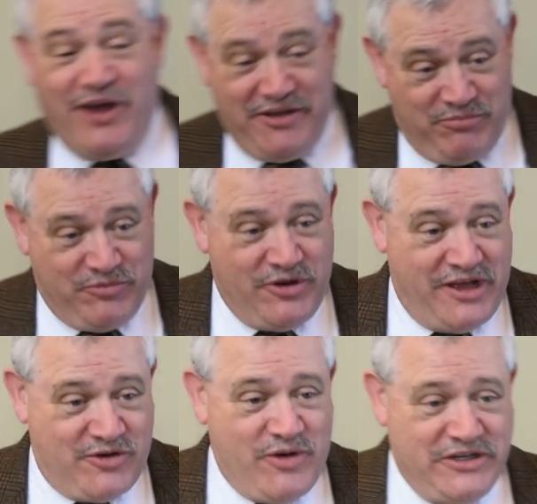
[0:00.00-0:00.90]
I'm
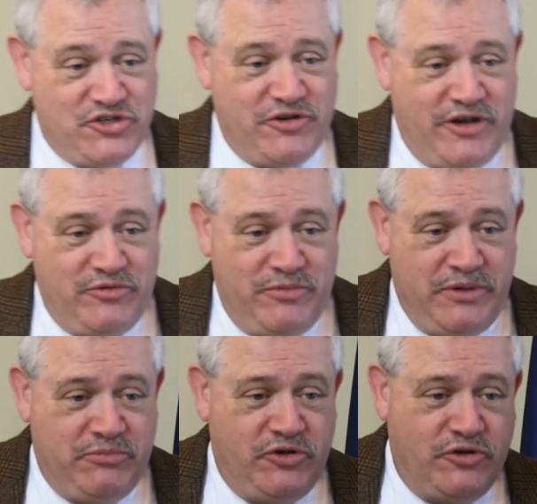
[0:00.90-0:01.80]
not quite sure. I
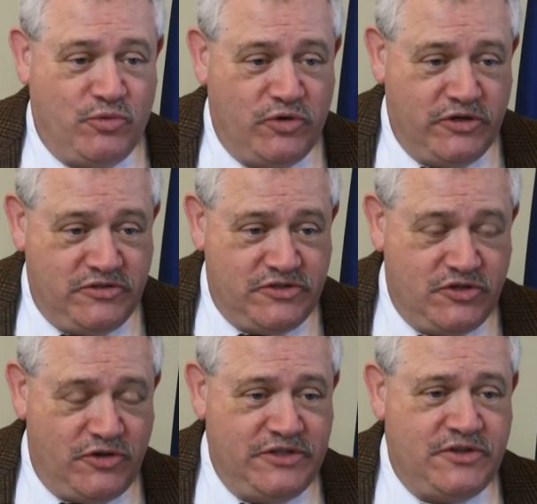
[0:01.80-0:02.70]
remember your words,
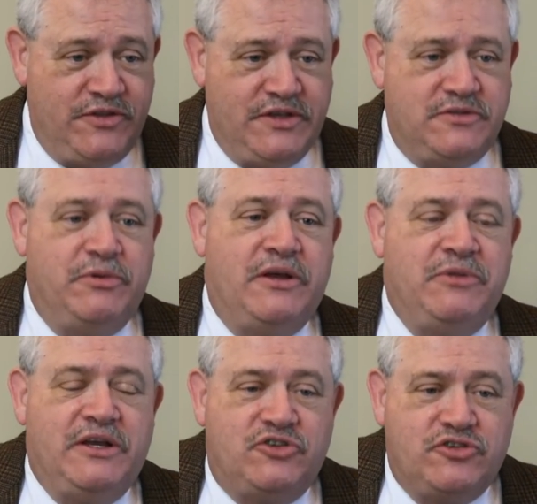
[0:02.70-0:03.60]
Joyce, on this, but I'm
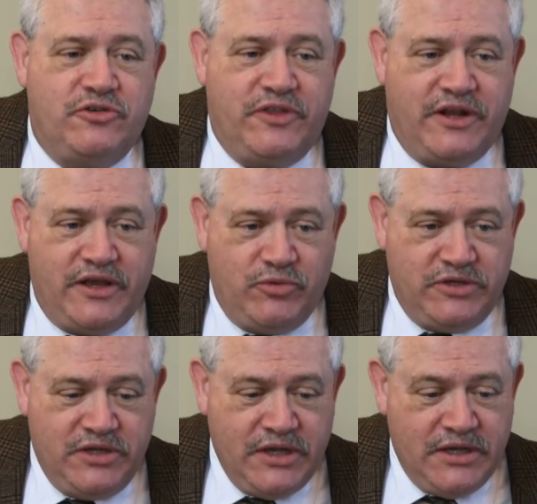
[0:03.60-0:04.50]
not sure that I
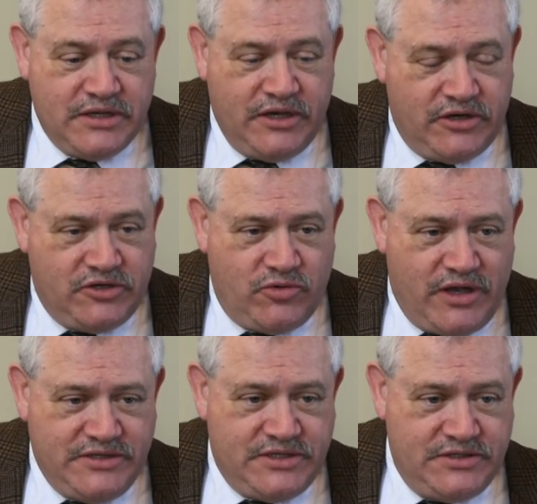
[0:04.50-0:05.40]
would
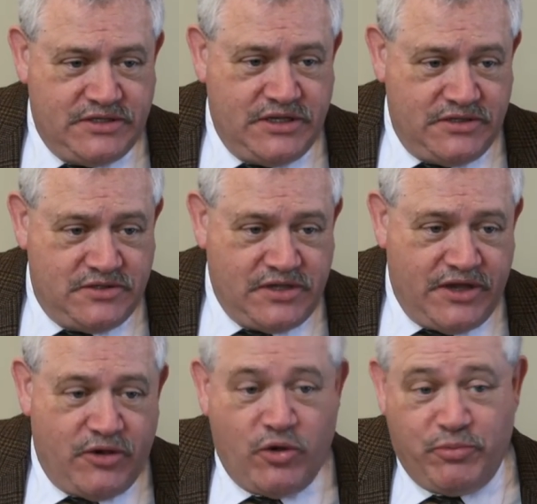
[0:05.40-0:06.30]
characterize this as
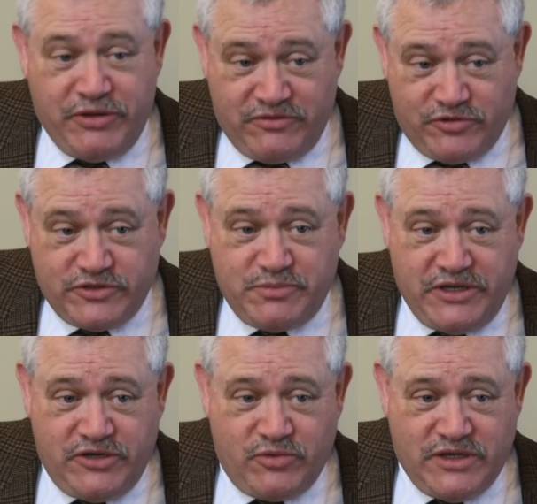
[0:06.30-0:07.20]
hoping for
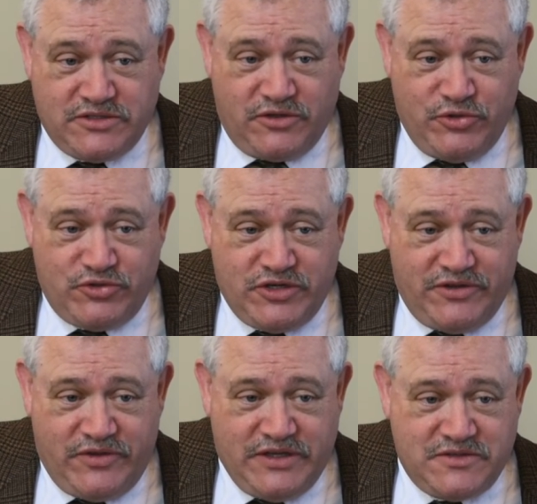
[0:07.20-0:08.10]
speedy resolution
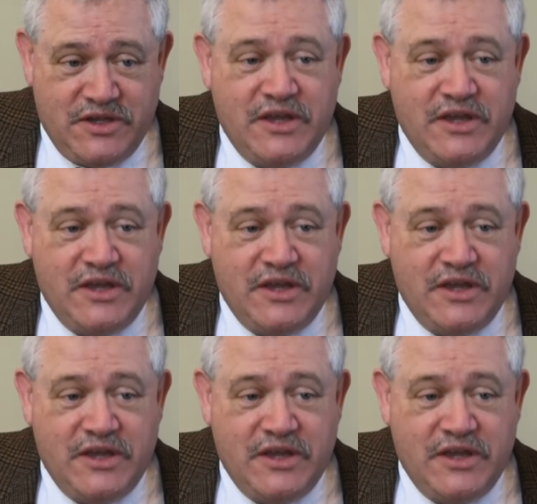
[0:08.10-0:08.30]
of this.